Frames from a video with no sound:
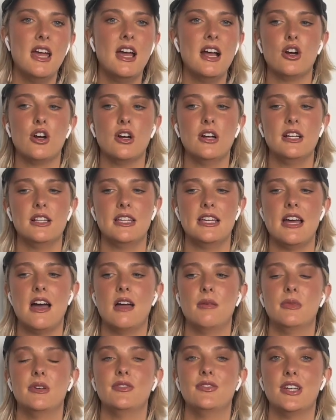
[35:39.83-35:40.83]
Currently,
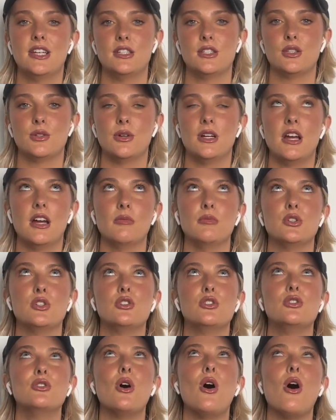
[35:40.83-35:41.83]
I'm in phase 3. I'm
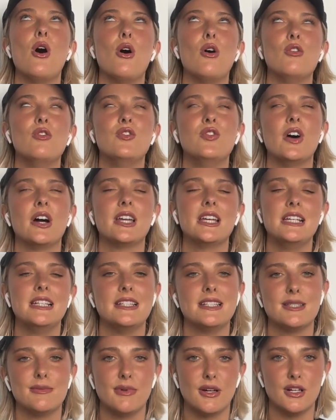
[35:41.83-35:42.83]
so fucking
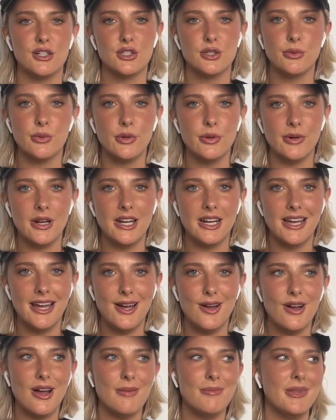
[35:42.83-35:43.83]
spiritual right
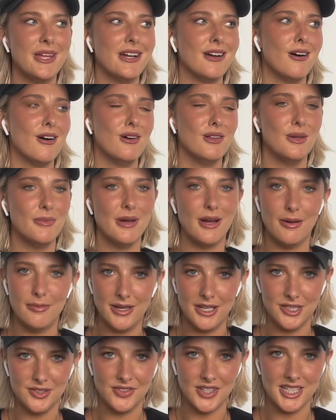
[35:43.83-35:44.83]
now. I'm like all about
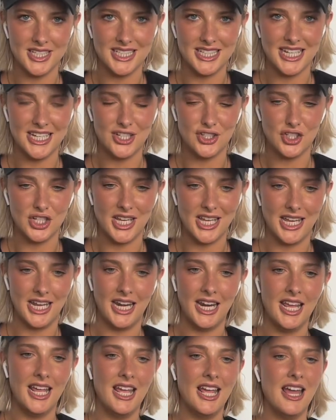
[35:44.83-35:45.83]
manifestation.
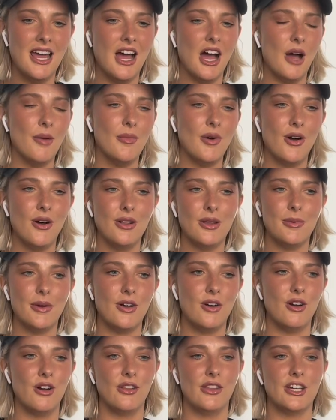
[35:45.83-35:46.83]
I'm all
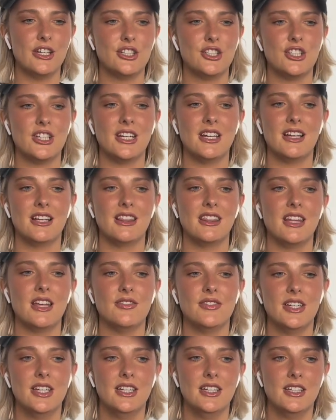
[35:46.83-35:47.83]
about all that shit. I love
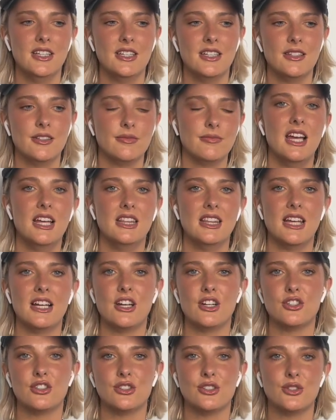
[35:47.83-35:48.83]
it. And like
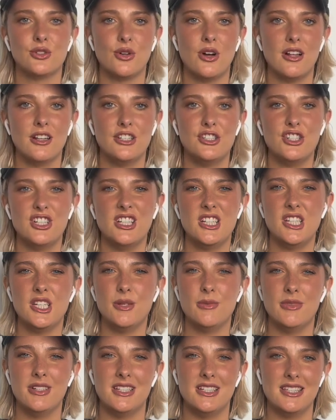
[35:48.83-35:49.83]
astrology,
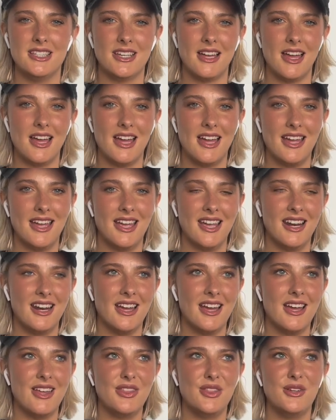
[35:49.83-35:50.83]
human design,
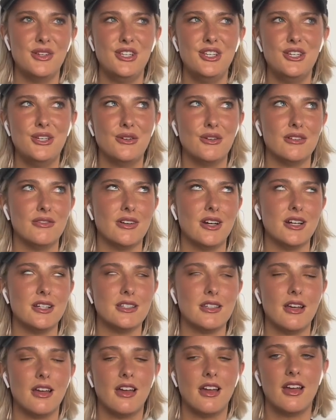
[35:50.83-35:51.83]
the
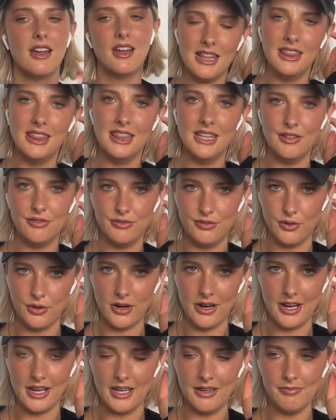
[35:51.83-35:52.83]
universe, I live for
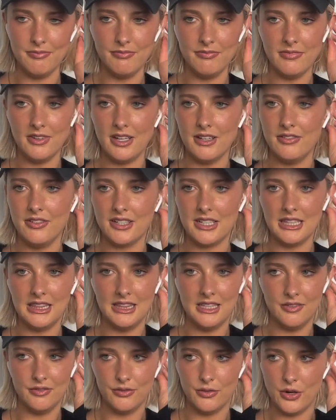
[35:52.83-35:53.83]
it. I fucking
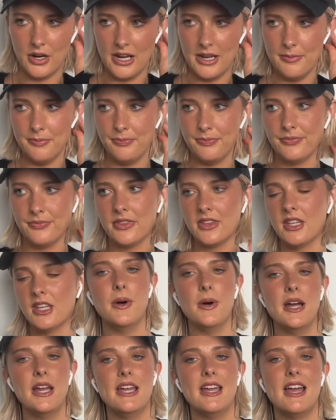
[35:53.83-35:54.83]
live for it.
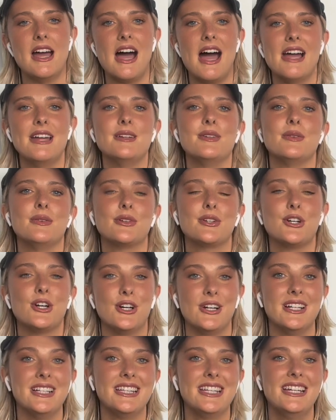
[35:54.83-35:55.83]
But I
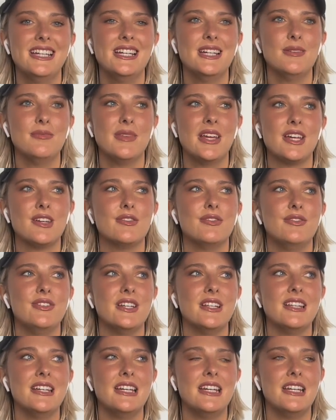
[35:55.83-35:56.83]
currently am like
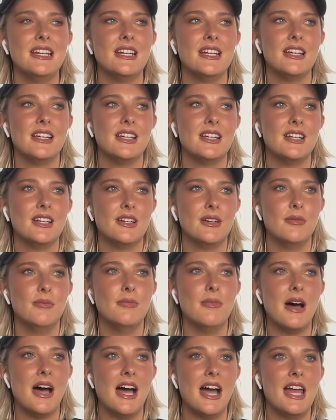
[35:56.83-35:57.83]
feeling
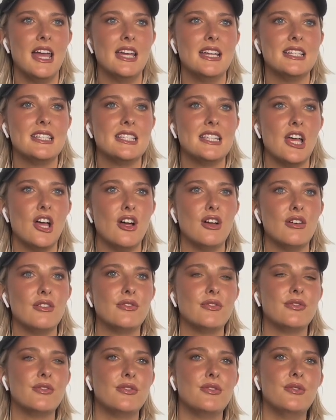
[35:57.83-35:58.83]

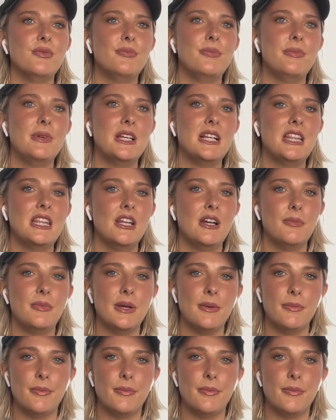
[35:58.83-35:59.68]
myself be a little bit